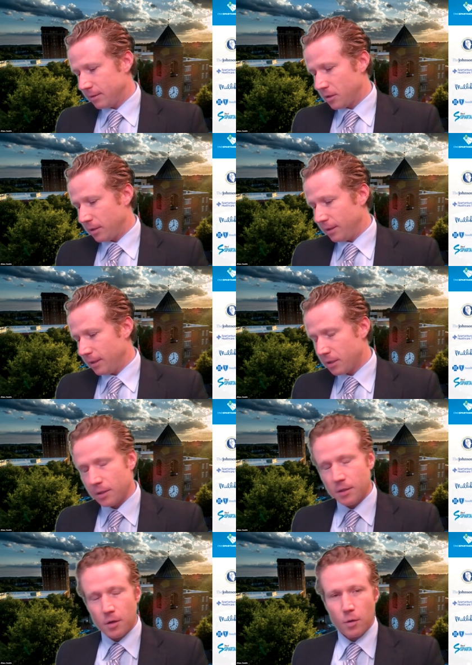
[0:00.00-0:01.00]
just
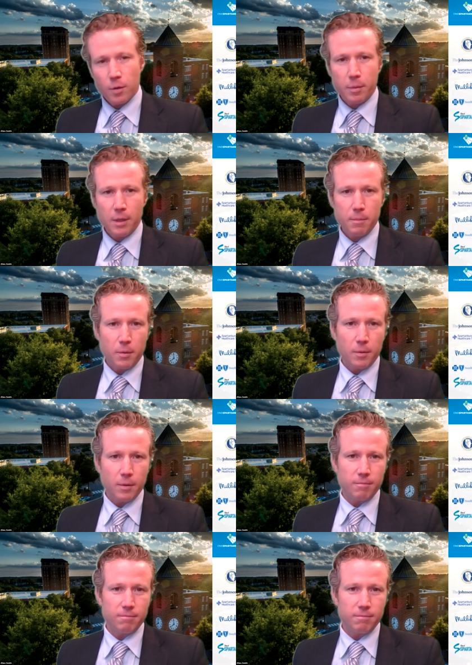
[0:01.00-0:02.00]
listen to older people
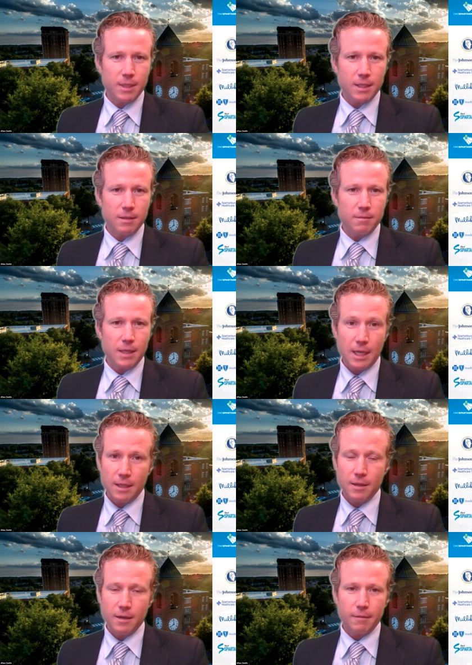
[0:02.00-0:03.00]
and, and
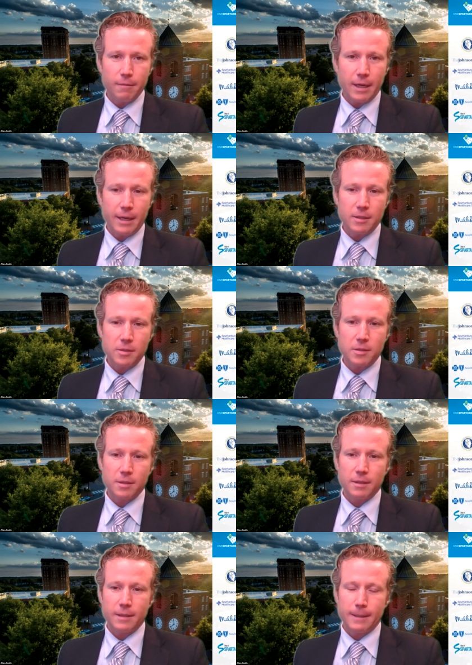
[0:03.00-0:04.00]
heed their advice
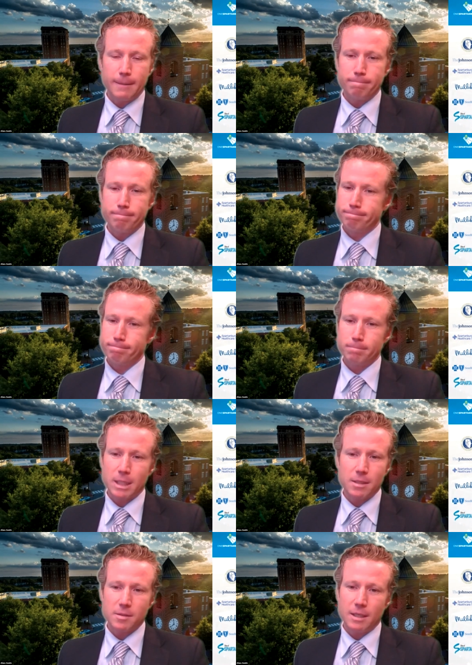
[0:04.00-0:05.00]
um,
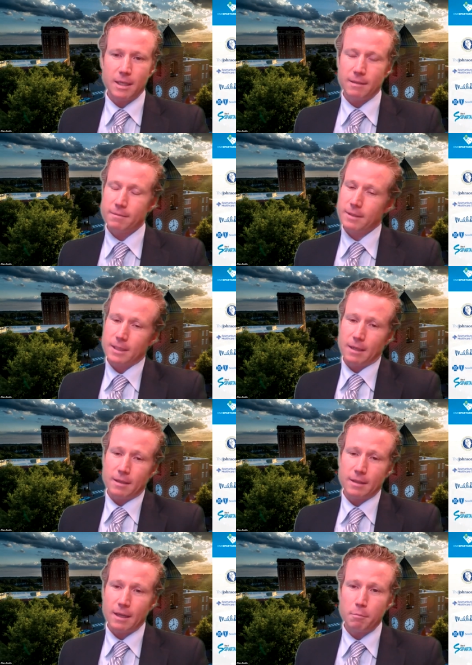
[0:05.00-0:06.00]
because, again, they,
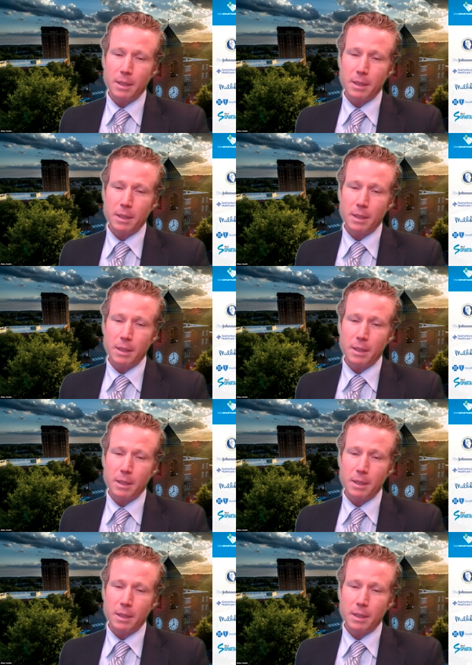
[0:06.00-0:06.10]
they've